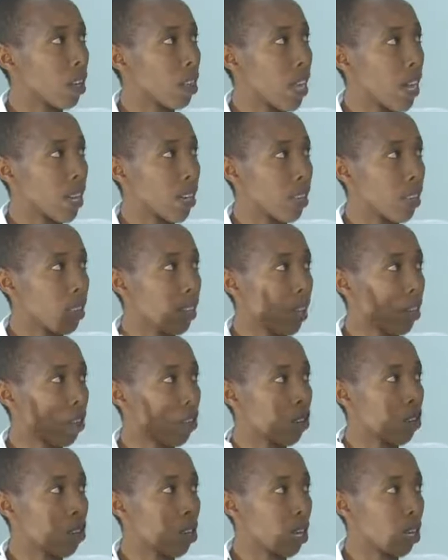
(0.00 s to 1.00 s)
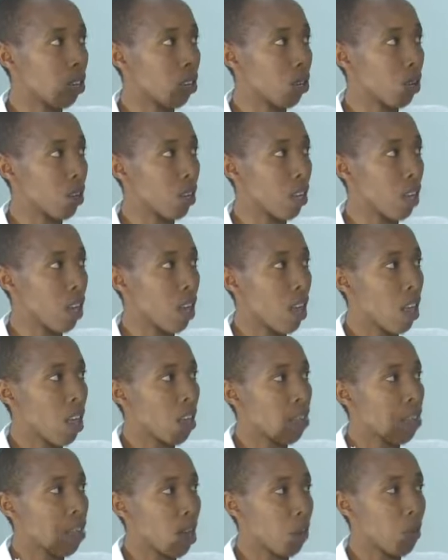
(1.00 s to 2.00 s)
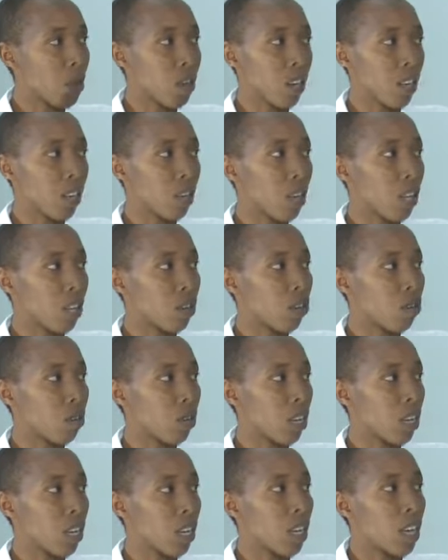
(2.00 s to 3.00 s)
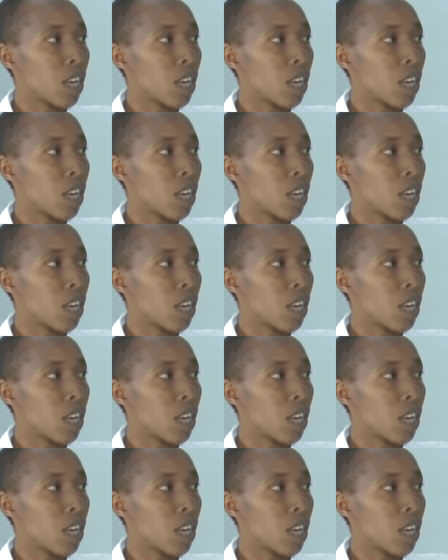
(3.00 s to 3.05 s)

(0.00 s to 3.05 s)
That is excretion, thermoregulation,